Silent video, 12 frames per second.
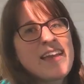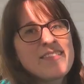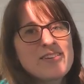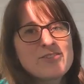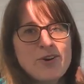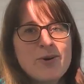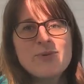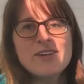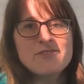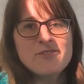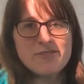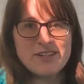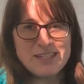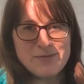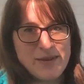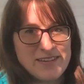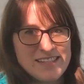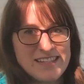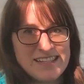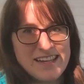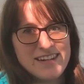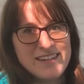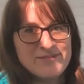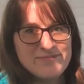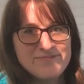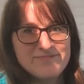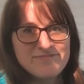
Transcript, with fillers: and there's always storage space inside.